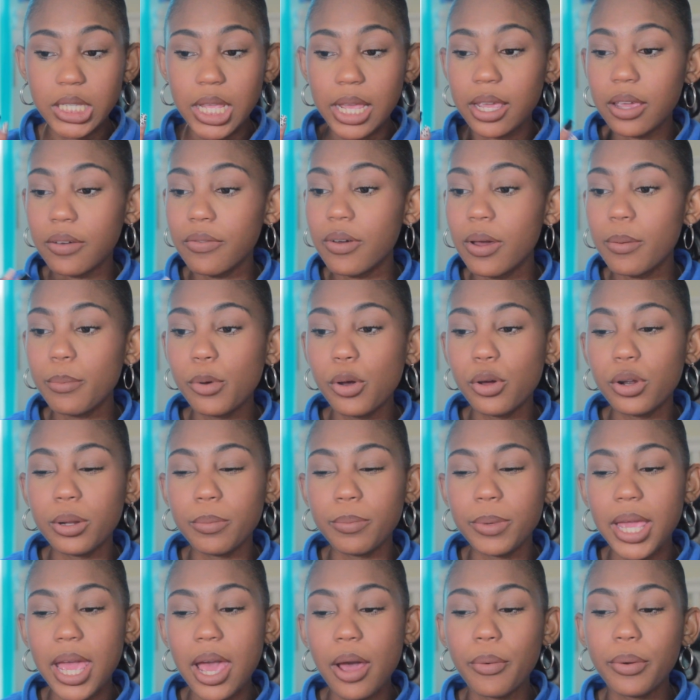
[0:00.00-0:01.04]
Like if I'm going to
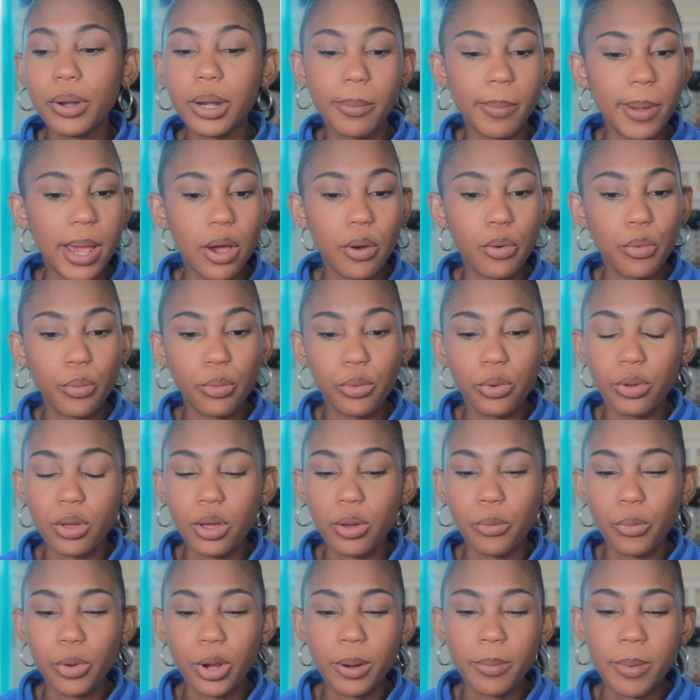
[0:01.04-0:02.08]
be out and about
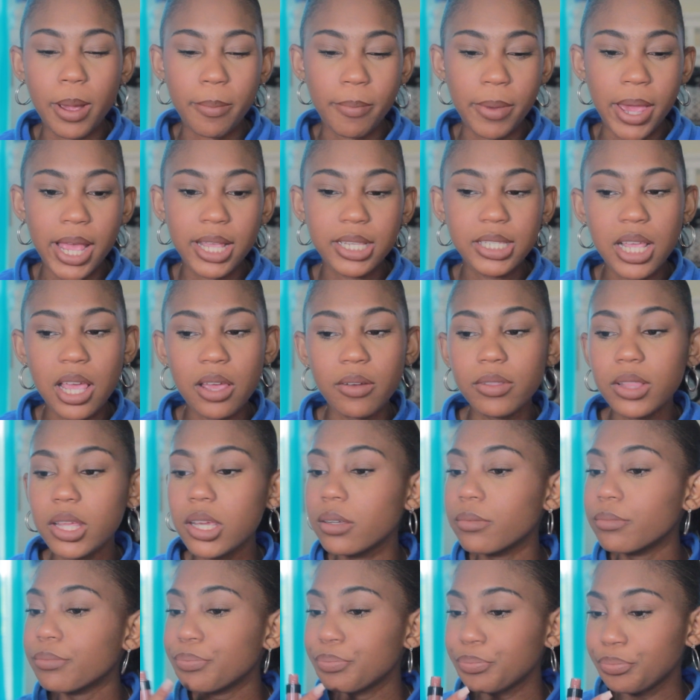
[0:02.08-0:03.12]
and wearing my mask heavily,